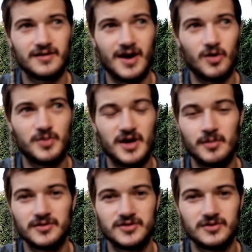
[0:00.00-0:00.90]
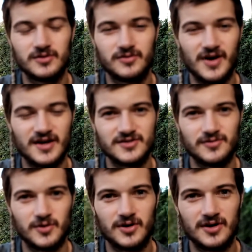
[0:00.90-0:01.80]
I would be able to fast
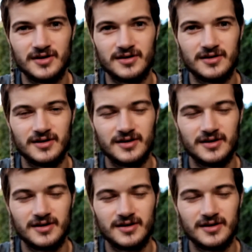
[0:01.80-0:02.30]
for, and